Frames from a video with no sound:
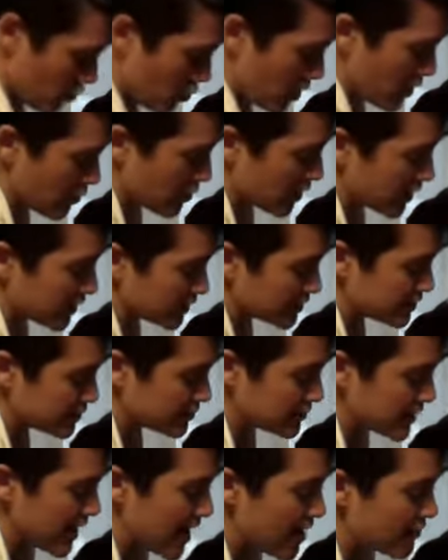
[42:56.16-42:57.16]
What we're going to
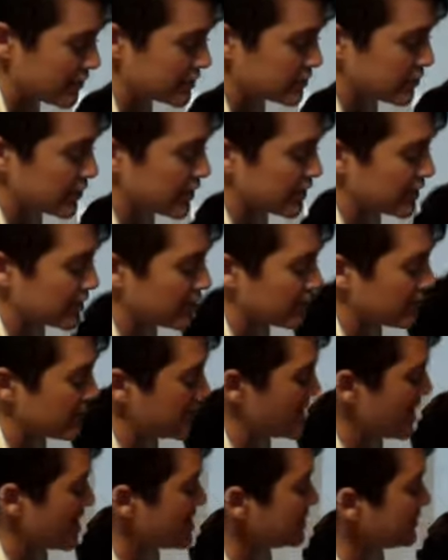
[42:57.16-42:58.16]
do now is we're going to
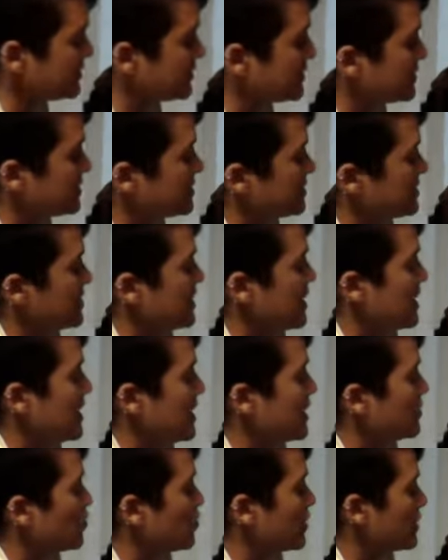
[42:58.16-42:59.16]
create,
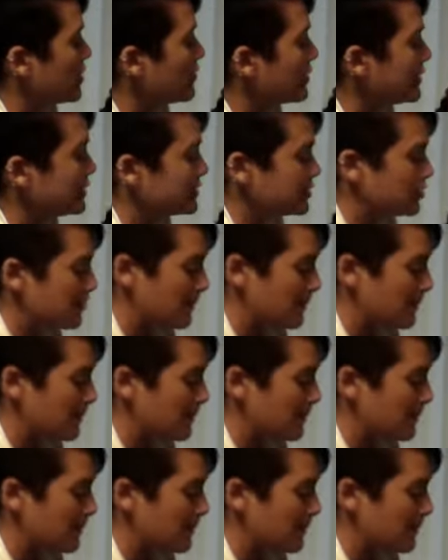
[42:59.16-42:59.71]
and we're going to